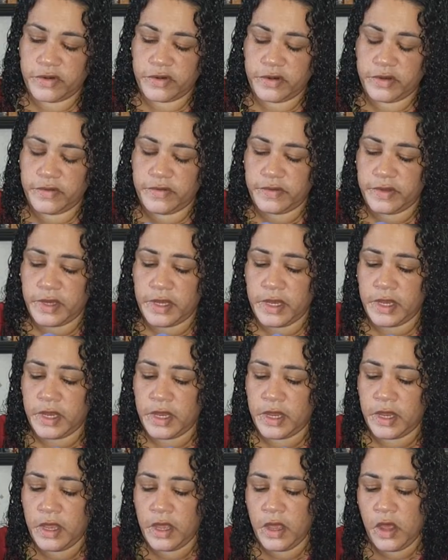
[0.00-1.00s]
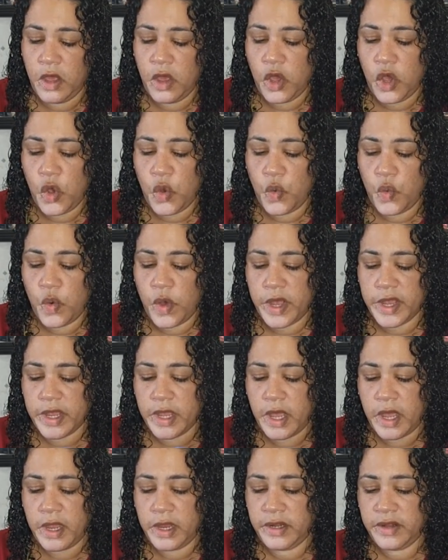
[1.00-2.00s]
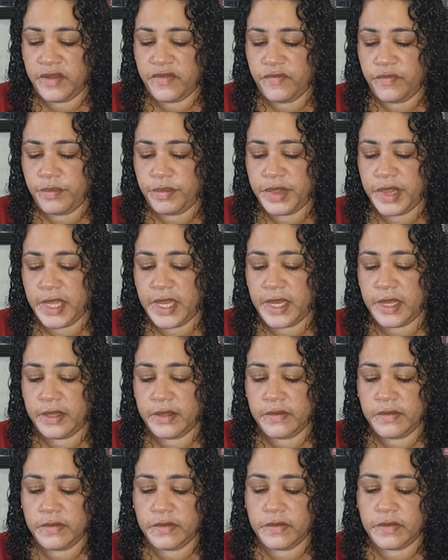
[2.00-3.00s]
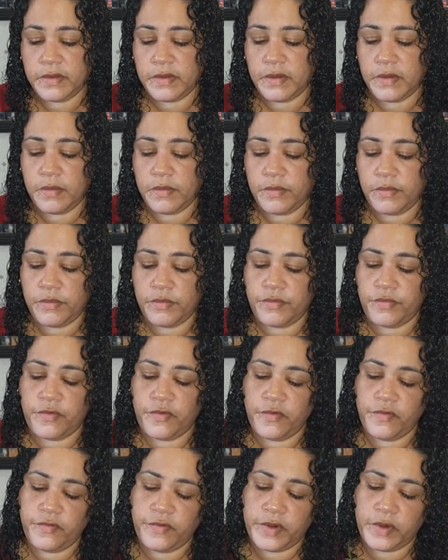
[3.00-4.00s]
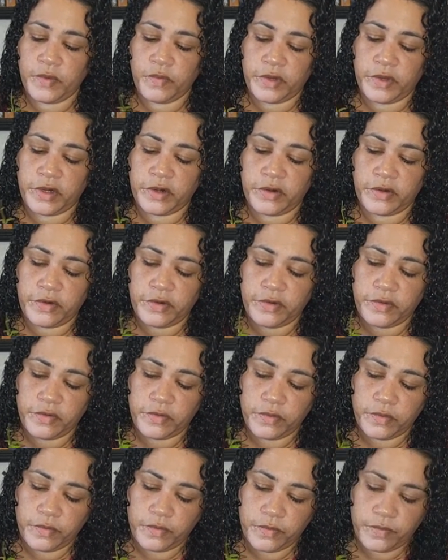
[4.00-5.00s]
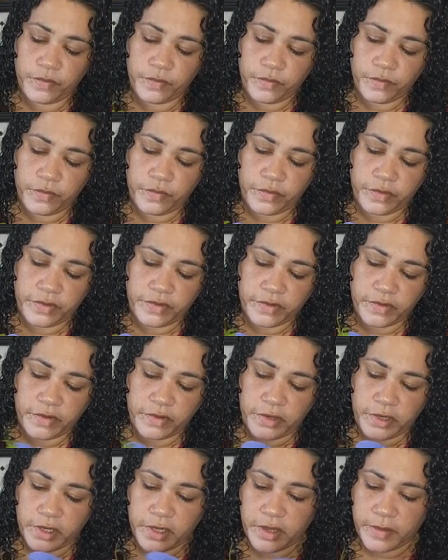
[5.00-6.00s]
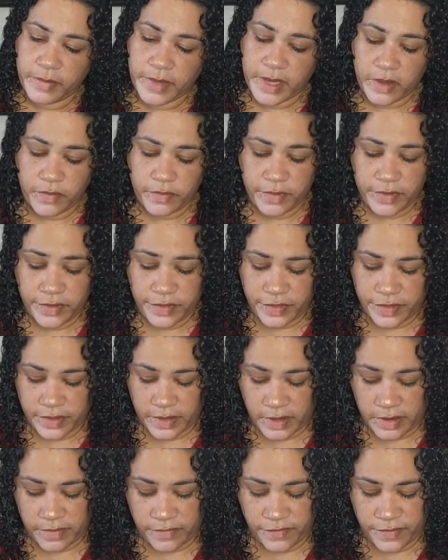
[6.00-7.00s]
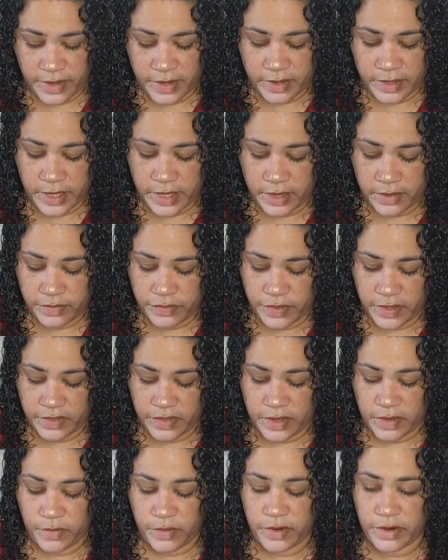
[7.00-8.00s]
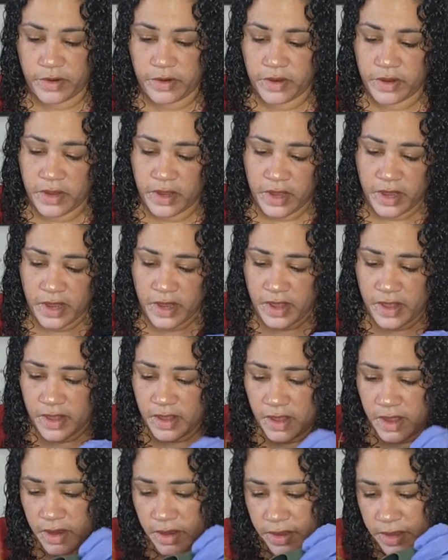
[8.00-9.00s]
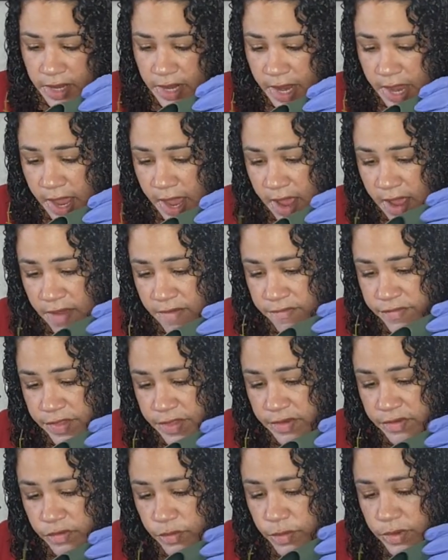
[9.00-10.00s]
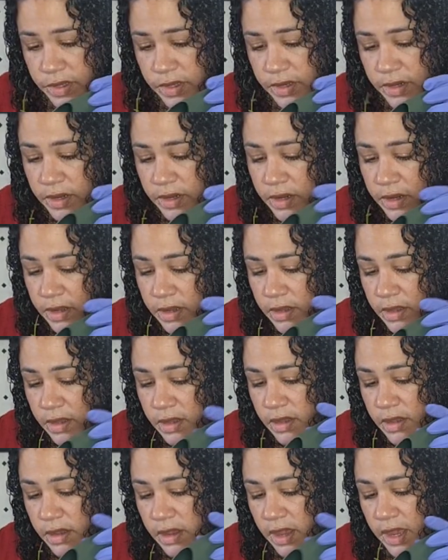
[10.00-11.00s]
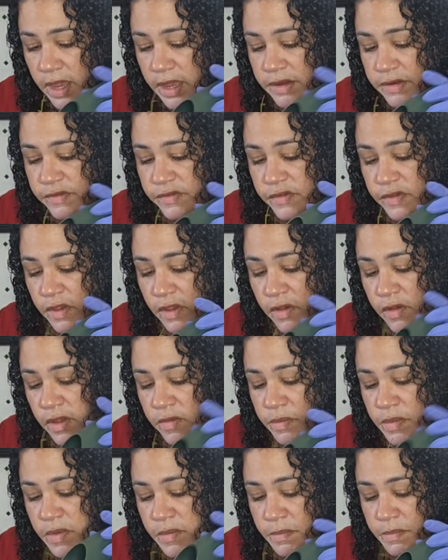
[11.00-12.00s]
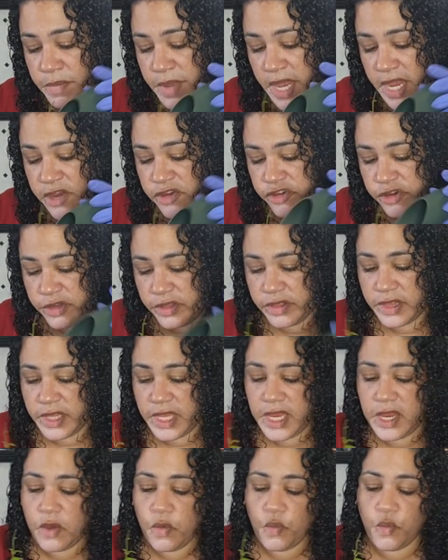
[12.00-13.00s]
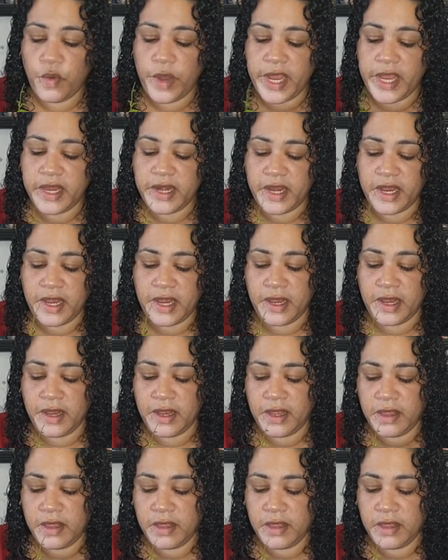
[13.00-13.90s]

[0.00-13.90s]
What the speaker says: to see what kind of plants Proven Winners was going to come out with. I found out that they were going to have this one, and so I've been patiently waiting